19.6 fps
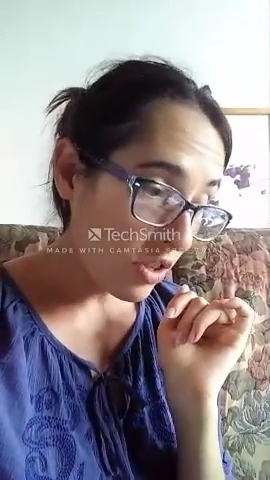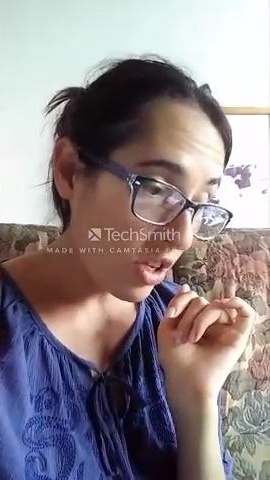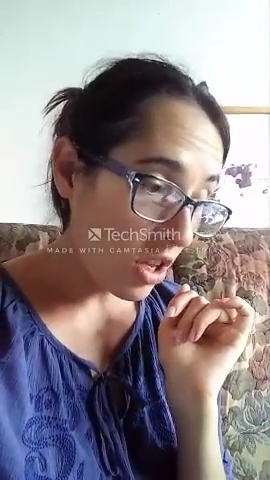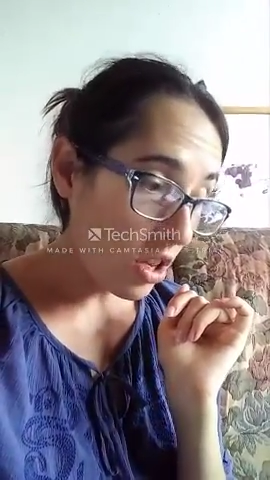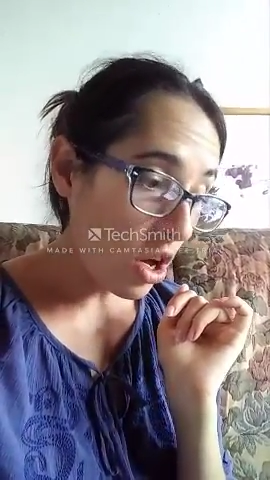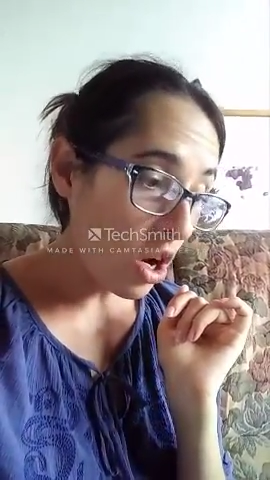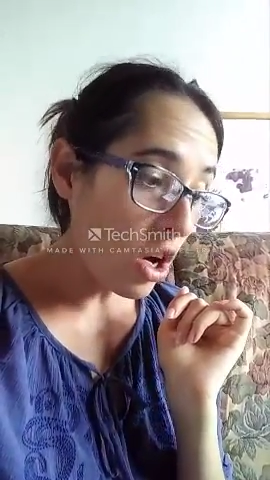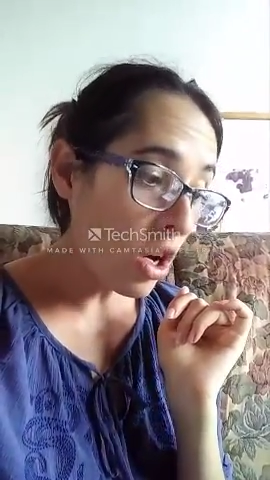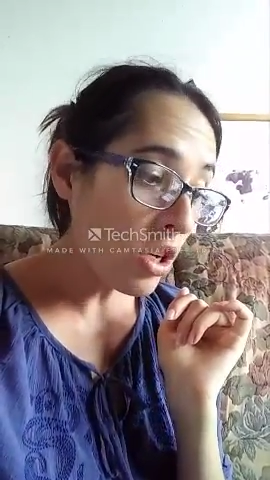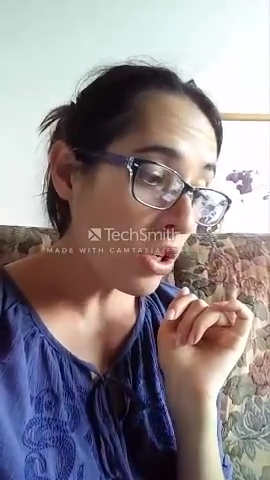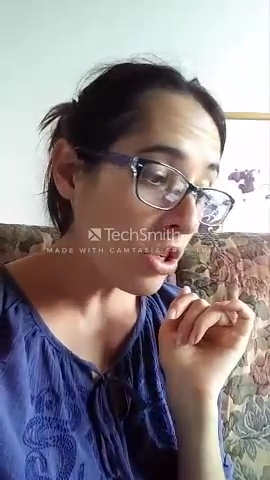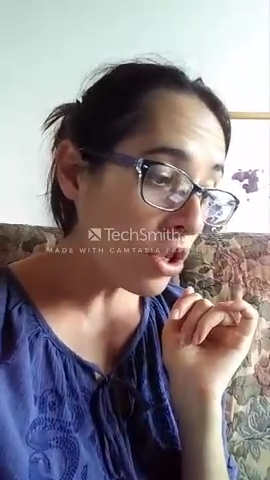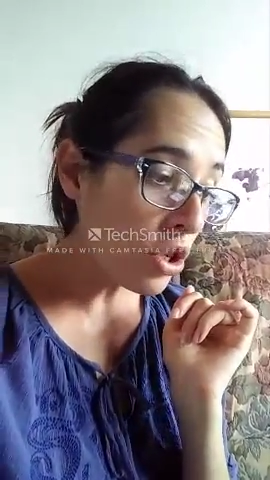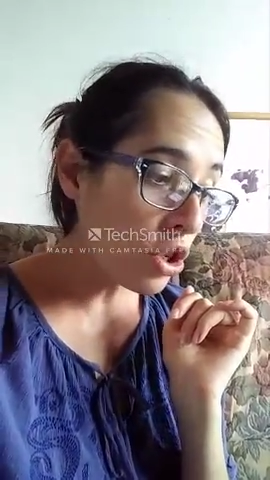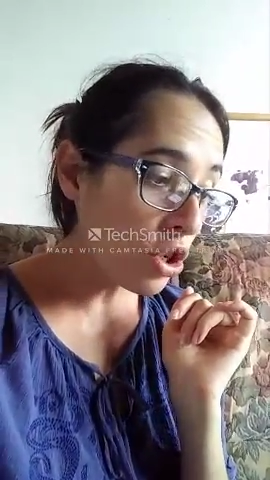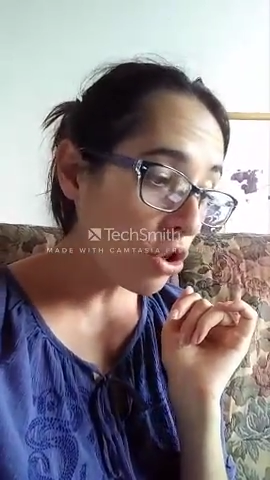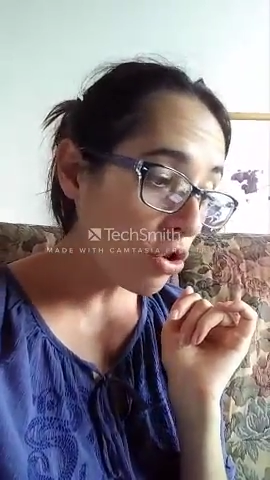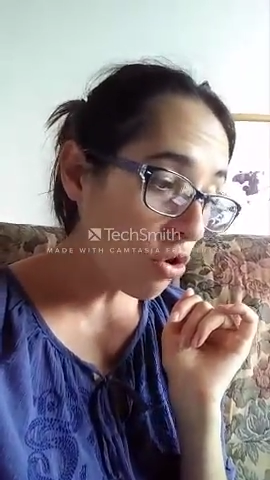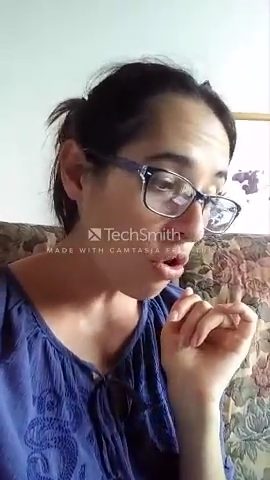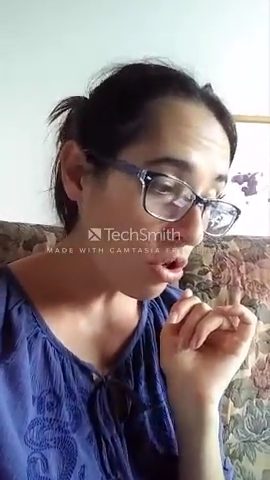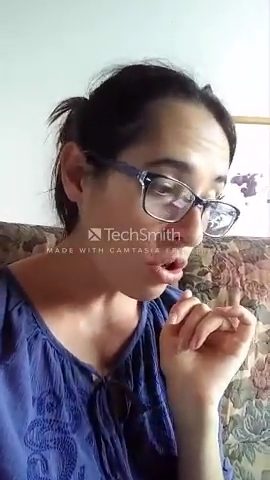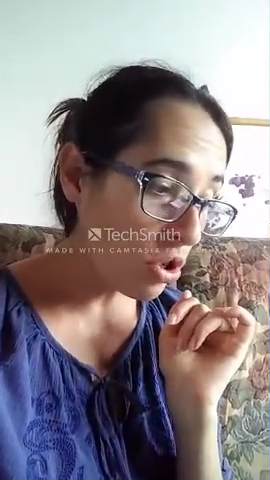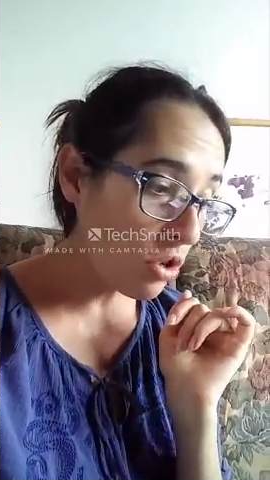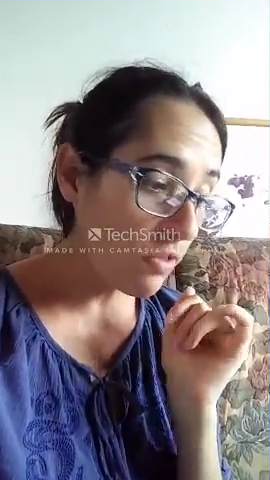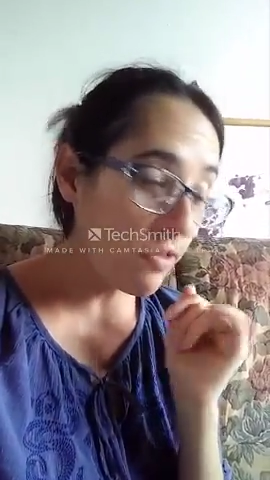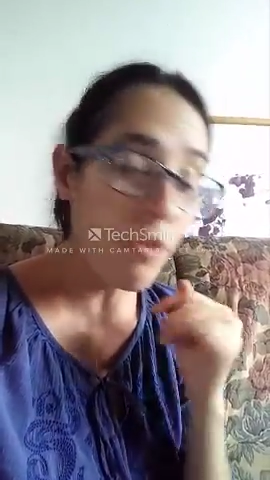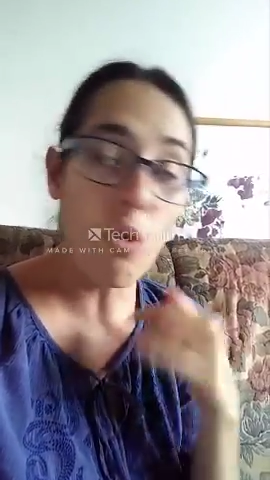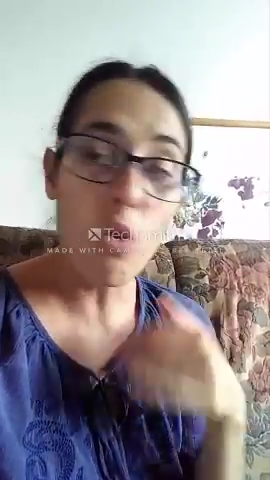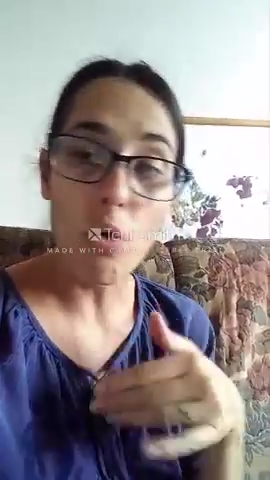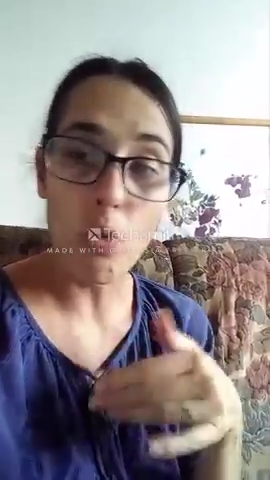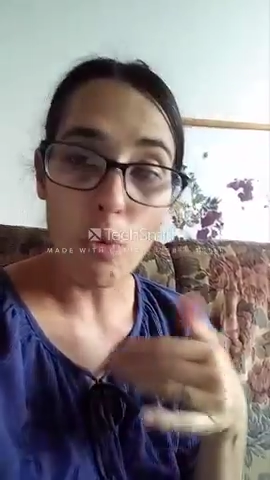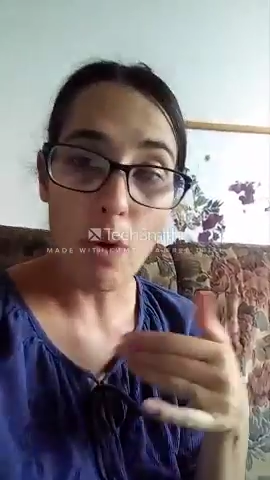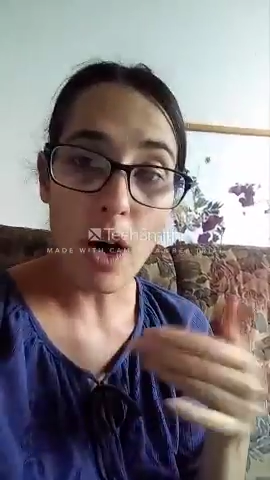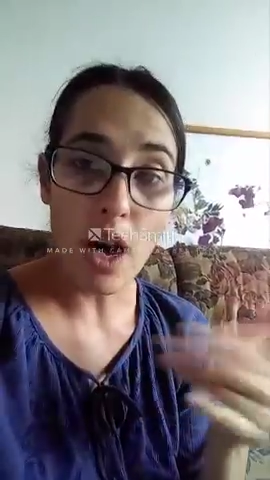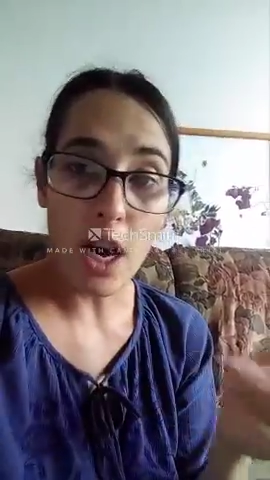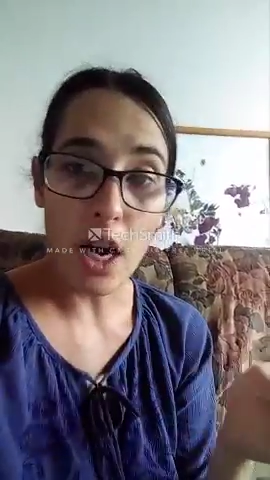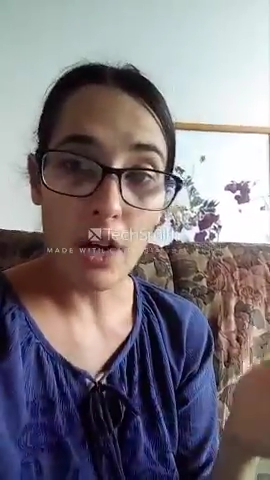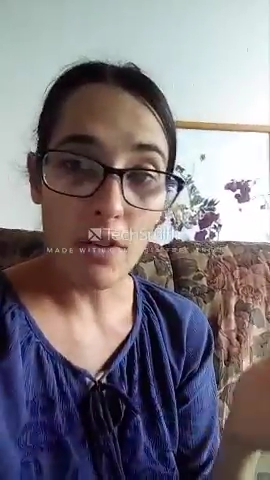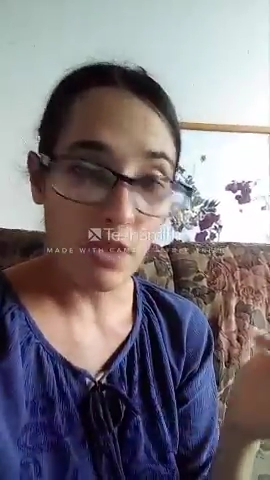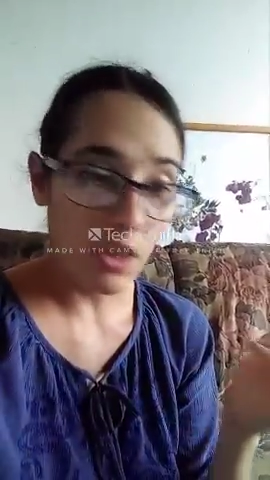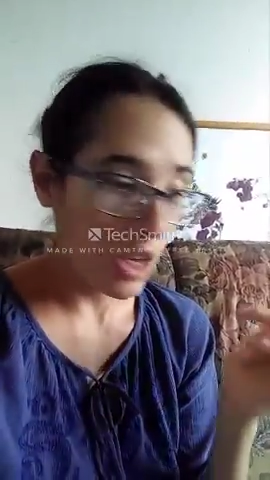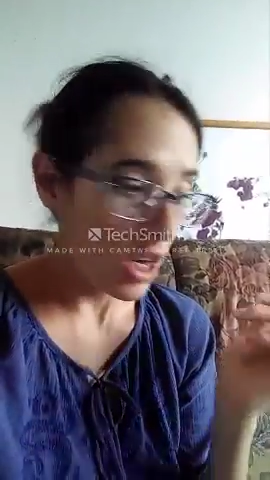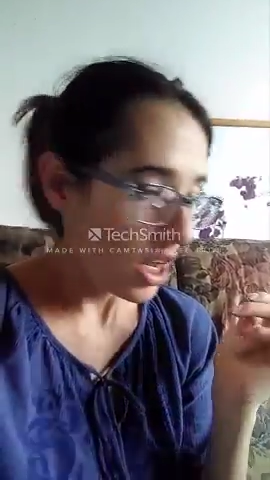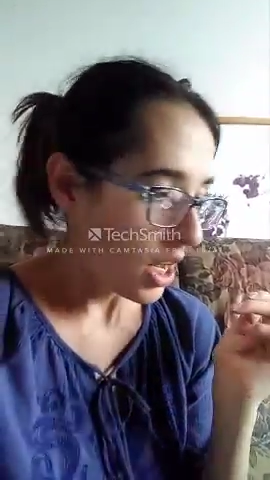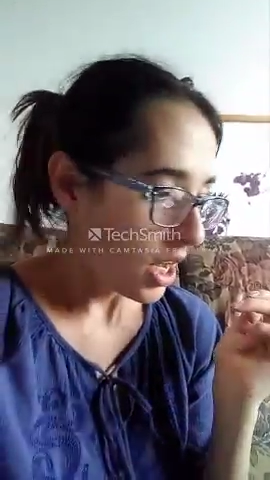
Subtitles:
so they asked the Scots for wives.